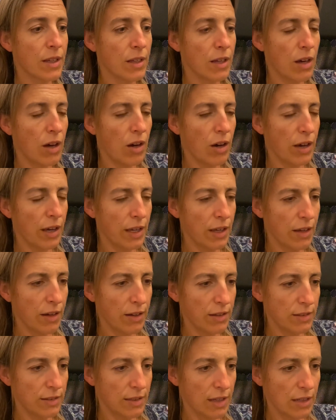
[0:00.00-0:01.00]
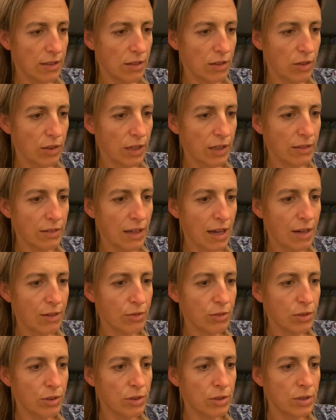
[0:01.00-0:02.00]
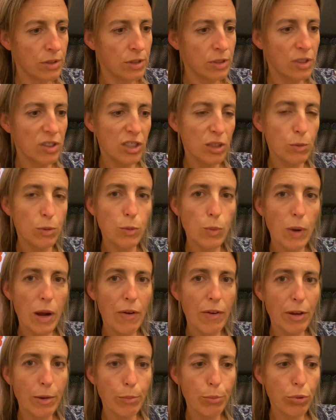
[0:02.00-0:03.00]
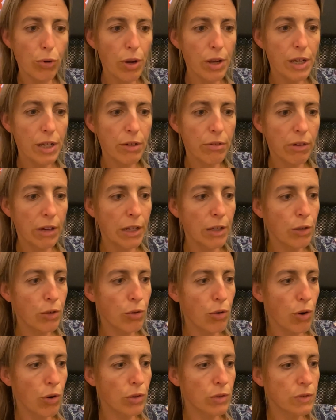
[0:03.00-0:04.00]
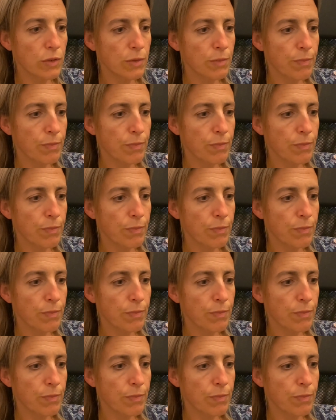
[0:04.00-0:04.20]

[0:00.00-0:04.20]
"Hi," I said, looking down. She was wearing bright green Crocs.